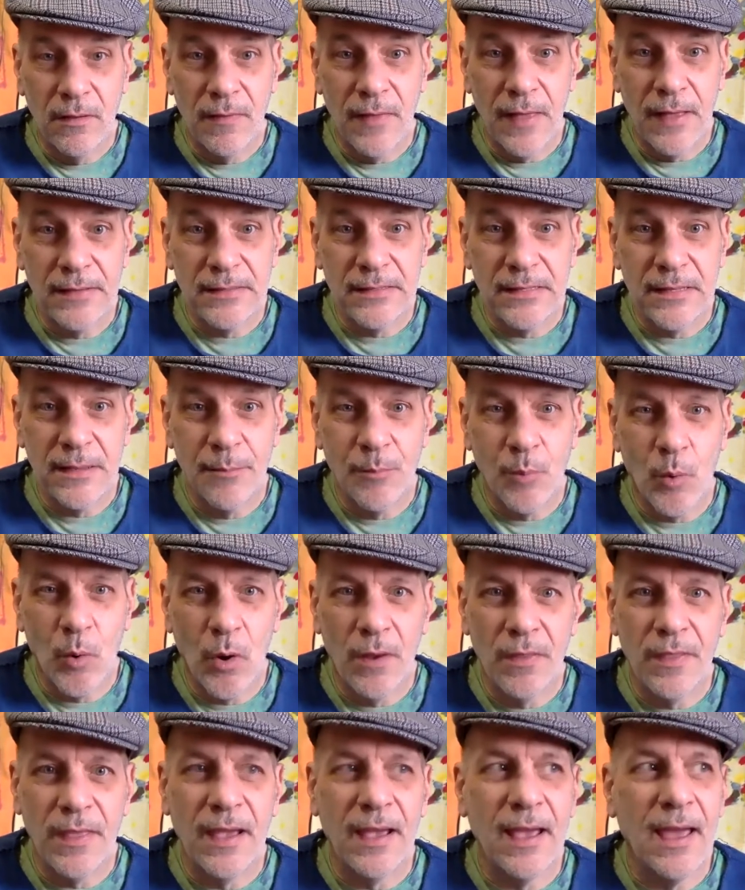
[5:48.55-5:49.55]
That's the
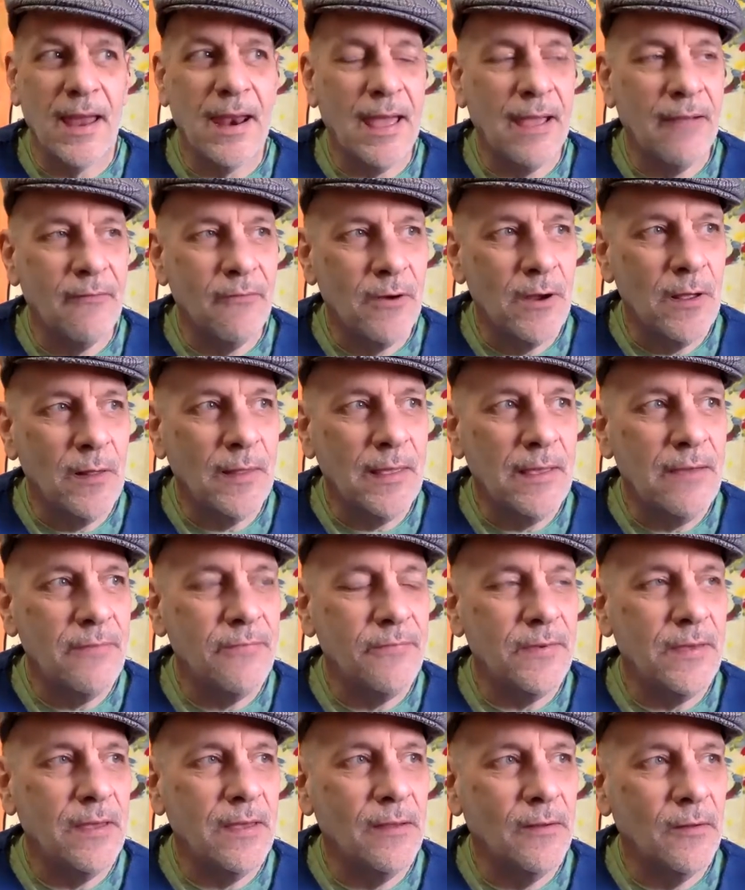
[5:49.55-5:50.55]
important thing. And I really
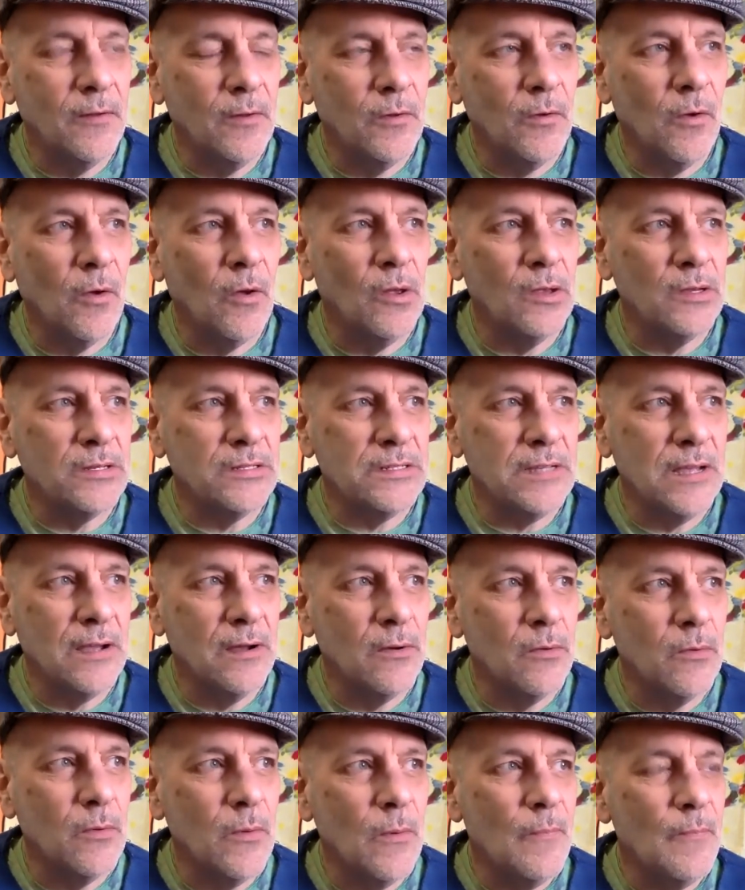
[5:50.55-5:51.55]
feel
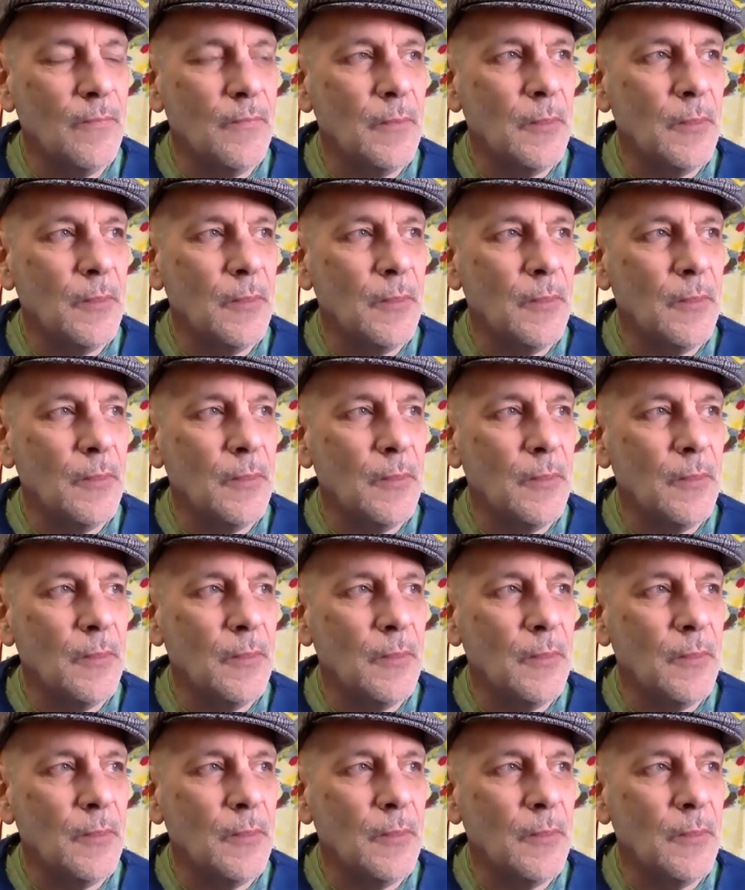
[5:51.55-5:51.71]
also